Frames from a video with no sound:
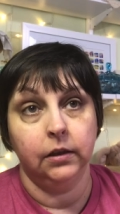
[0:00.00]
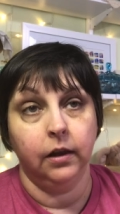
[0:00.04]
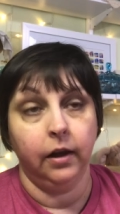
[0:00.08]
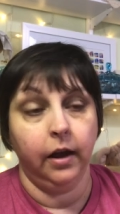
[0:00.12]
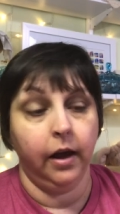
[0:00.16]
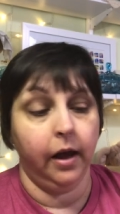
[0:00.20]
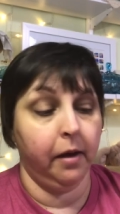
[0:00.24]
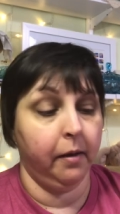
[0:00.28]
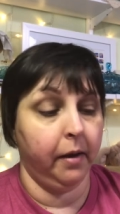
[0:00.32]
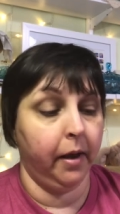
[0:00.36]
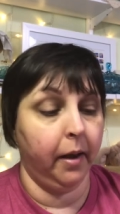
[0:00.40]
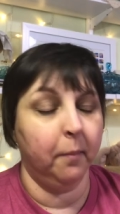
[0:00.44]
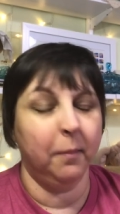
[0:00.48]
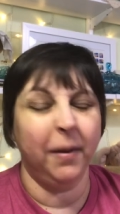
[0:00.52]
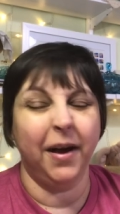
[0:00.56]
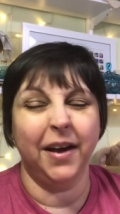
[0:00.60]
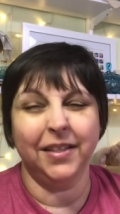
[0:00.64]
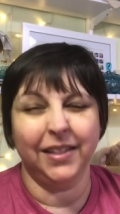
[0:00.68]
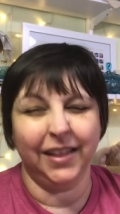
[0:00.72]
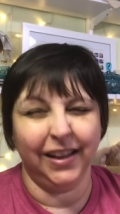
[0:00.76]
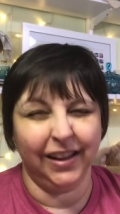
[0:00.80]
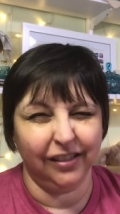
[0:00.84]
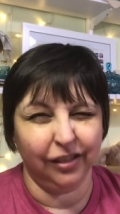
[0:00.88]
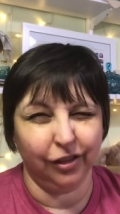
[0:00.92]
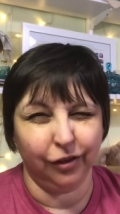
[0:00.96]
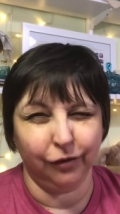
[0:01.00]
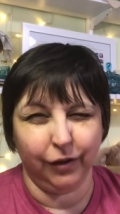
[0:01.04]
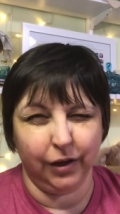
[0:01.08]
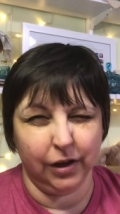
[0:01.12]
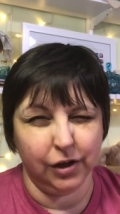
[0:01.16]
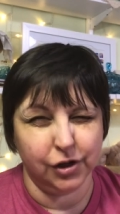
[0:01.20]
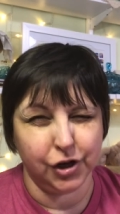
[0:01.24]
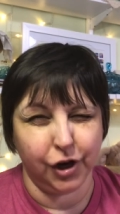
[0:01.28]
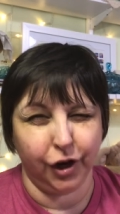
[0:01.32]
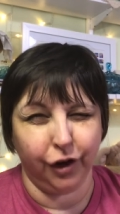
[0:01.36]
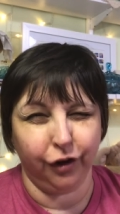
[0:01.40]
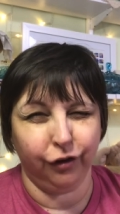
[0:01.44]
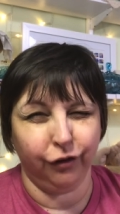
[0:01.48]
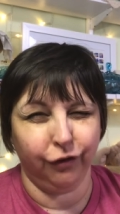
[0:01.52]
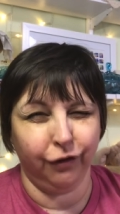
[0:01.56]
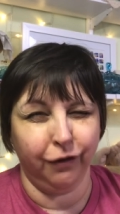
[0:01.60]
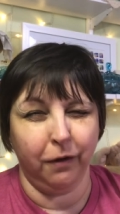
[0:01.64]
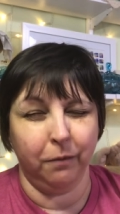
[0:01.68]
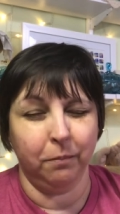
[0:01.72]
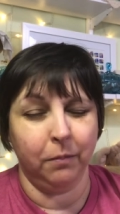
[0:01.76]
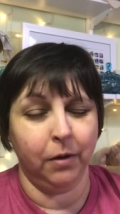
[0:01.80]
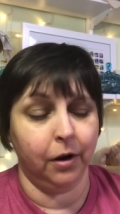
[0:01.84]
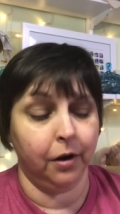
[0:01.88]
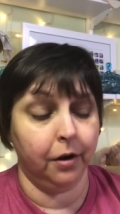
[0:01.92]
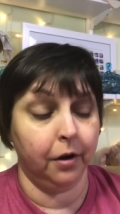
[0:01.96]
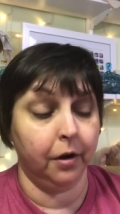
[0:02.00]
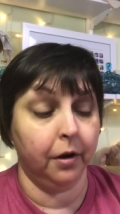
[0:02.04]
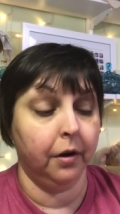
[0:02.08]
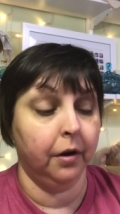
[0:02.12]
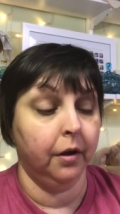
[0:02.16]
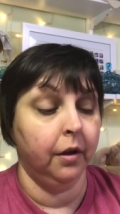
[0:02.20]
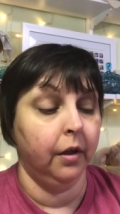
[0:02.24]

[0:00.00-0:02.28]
Uh, I bought like three charts from her.